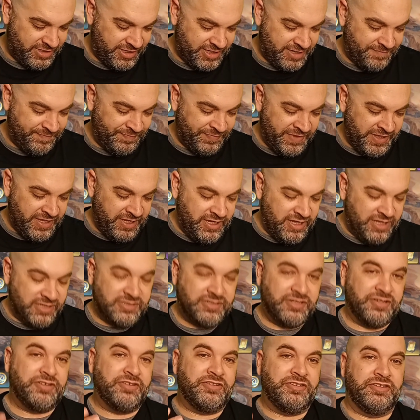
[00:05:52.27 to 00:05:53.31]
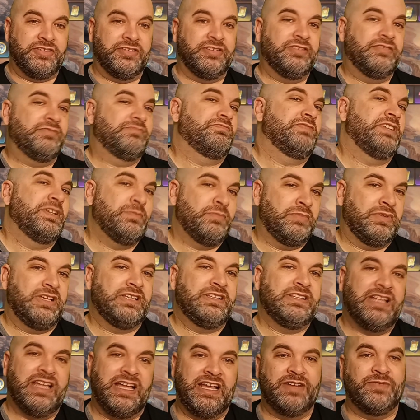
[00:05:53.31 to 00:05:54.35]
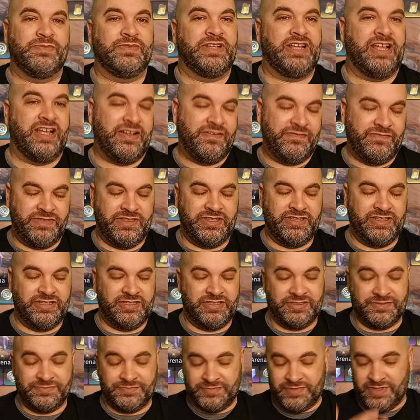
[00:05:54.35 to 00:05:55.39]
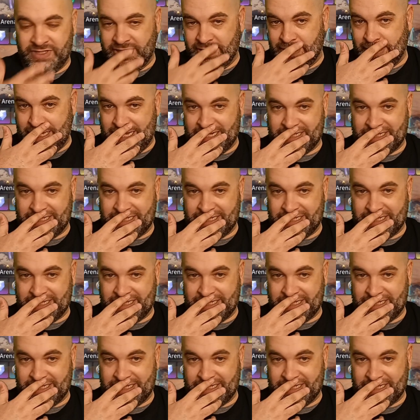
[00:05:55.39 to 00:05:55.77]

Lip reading: Okay, so in Bloodline we have the